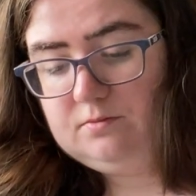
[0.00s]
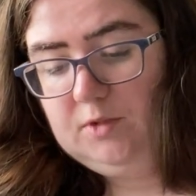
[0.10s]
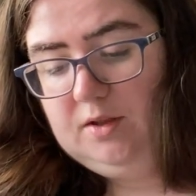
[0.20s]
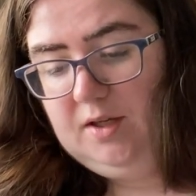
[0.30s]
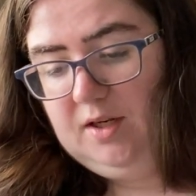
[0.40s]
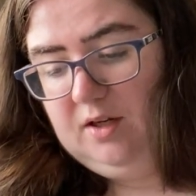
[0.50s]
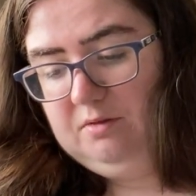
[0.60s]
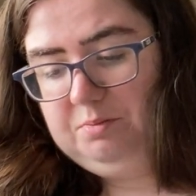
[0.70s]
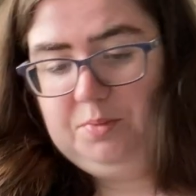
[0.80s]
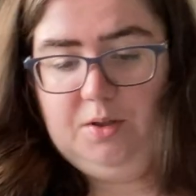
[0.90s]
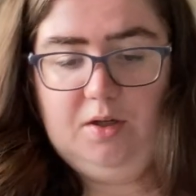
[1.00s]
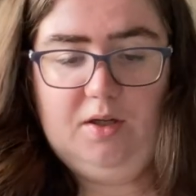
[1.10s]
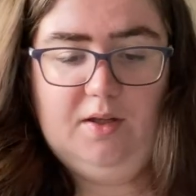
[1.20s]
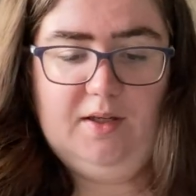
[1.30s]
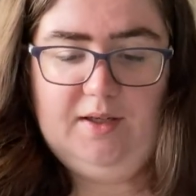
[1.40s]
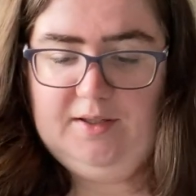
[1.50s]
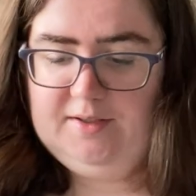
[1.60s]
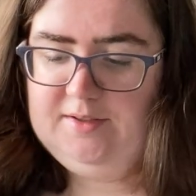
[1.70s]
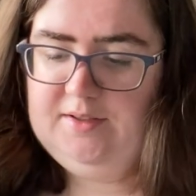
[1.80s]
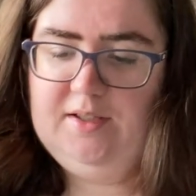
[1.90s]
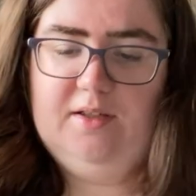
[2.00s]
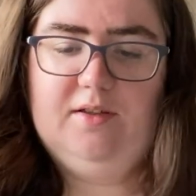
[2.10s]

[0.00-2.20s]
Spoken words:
And then I bought this,